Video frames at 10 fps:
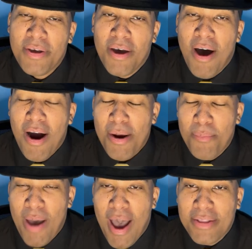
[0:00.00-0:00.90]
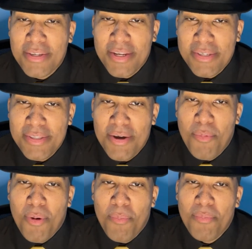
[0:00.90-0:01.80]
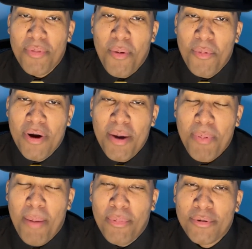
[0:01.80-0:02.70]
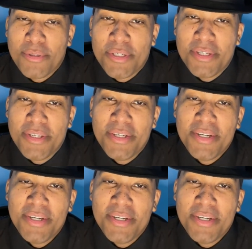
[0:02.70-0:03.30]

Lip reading: All right, back to this. No more hip hop bullshit.